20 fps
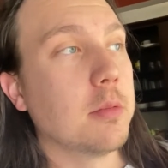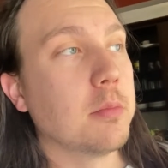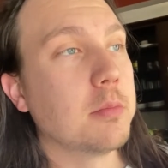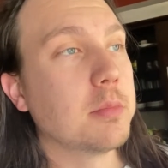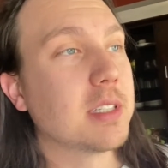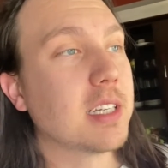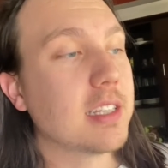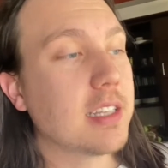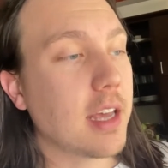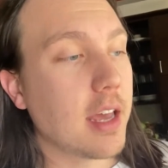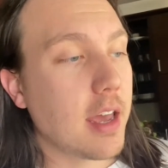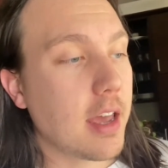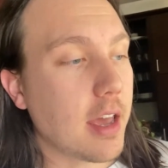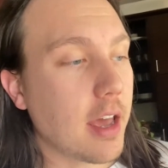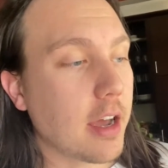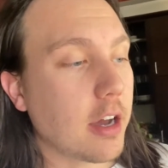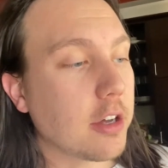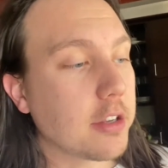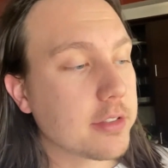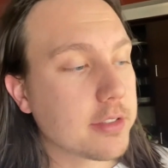Today I
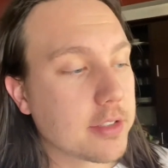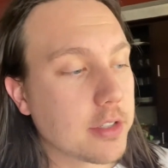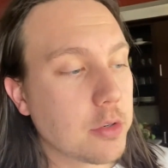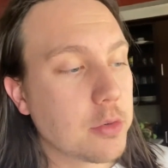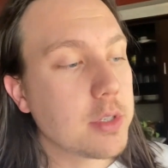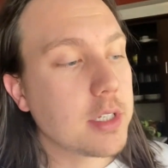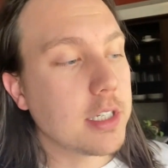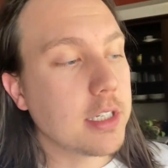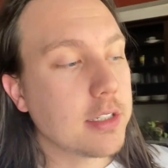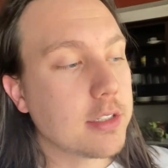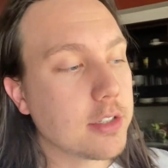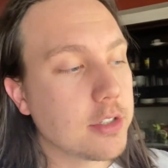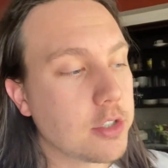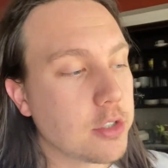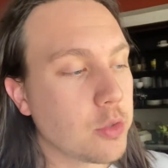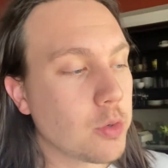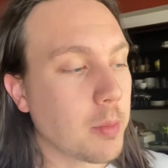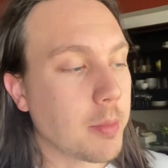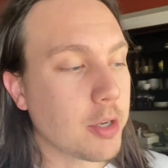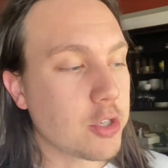also need to
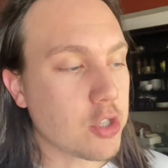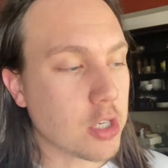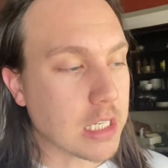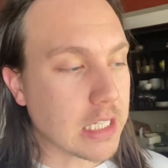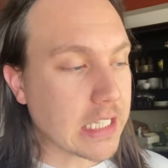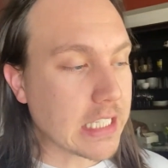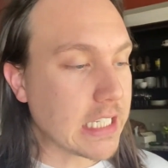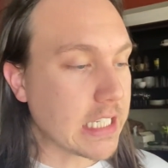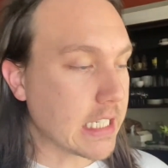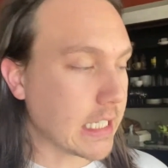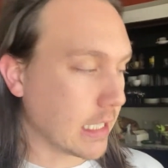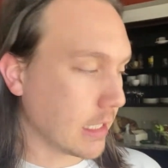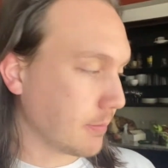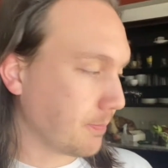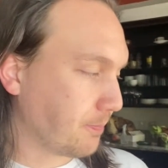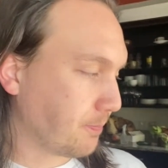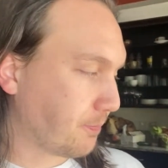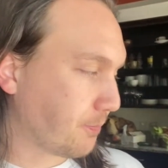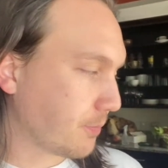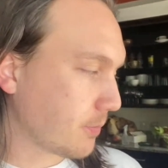do a bunch of cleaning.
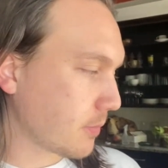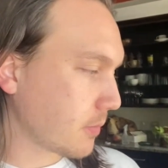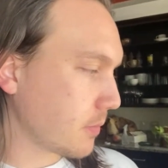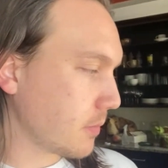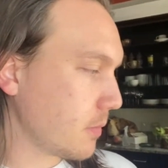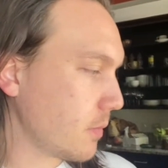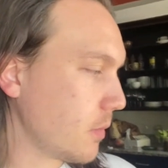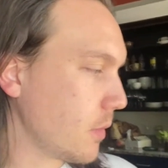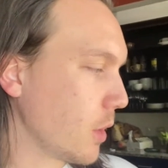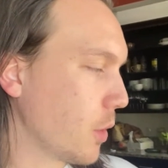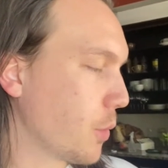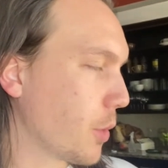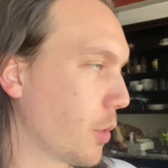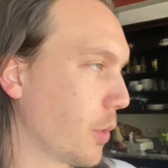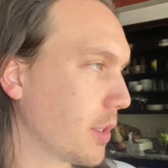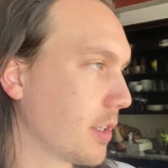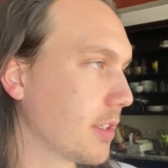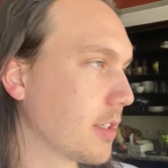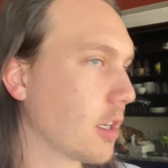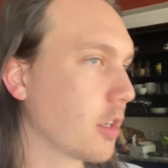We're going
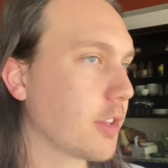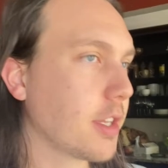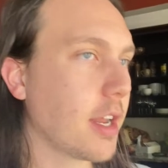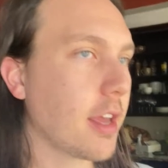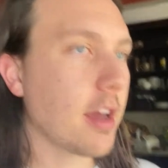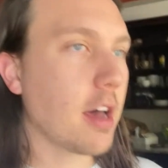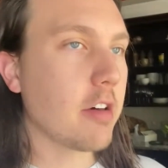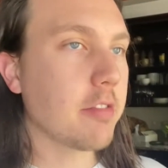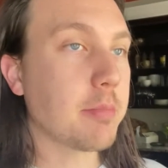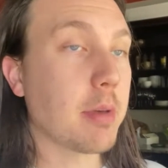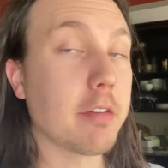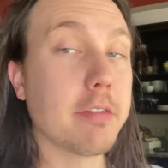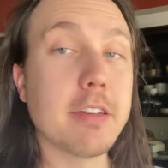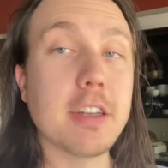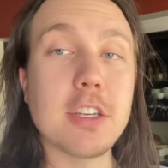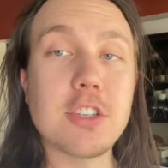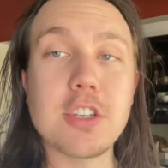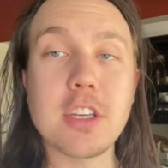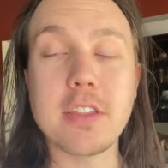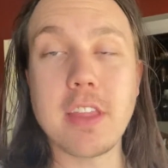to start the day off by
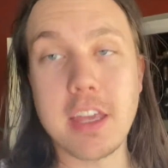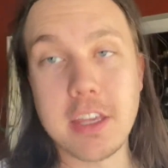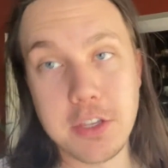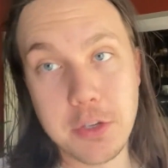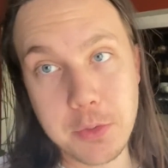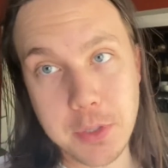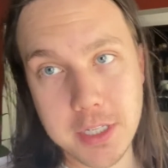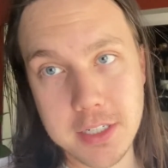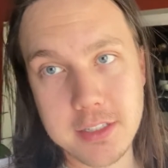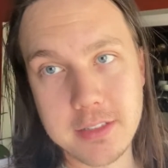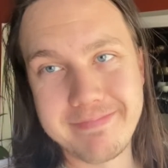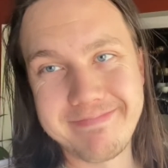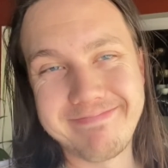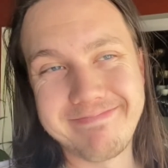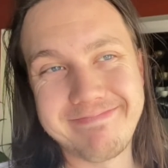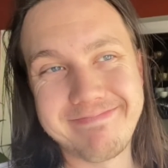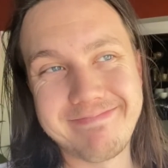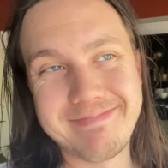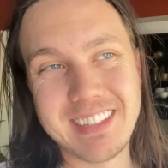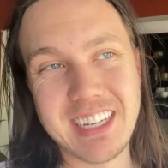finishing that unit,
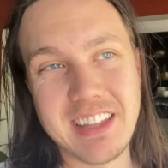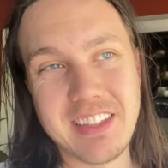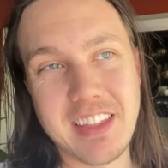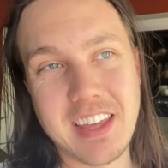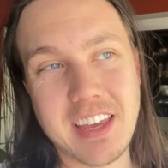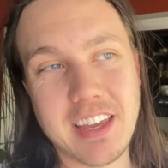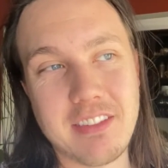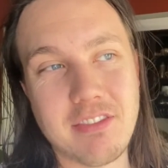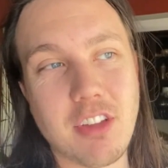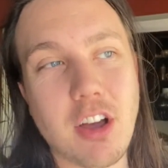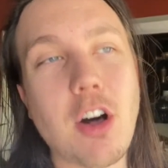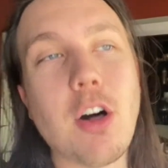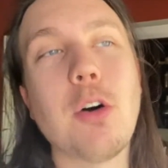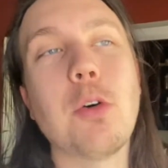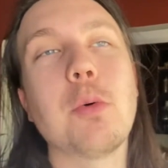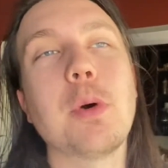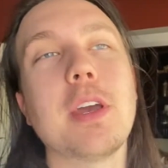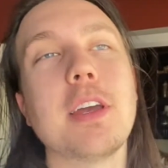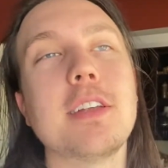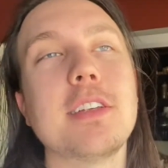and then the
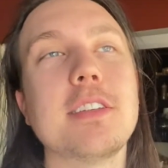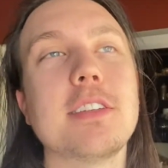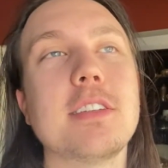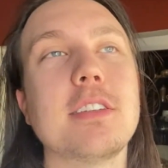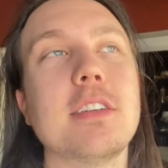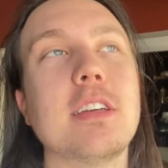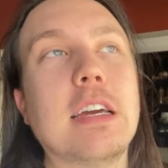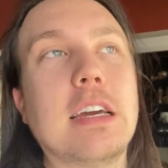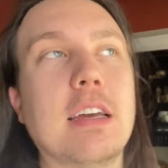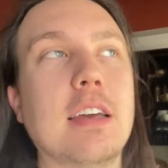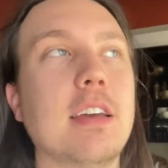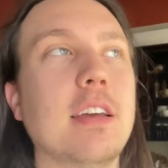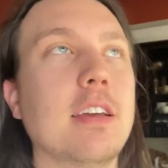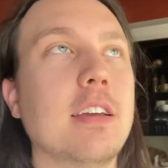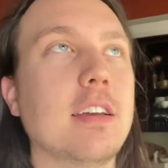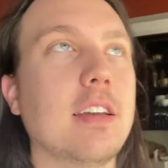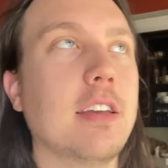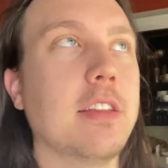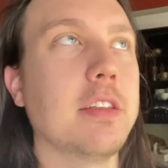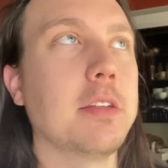hallways,
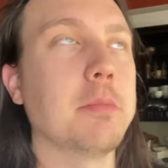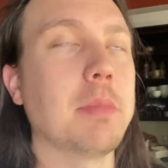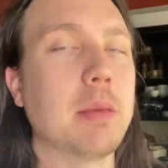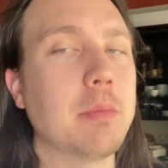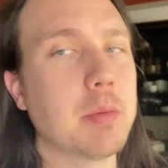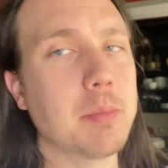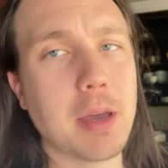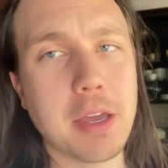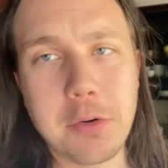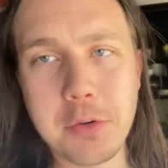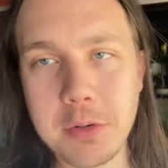and then maybe my own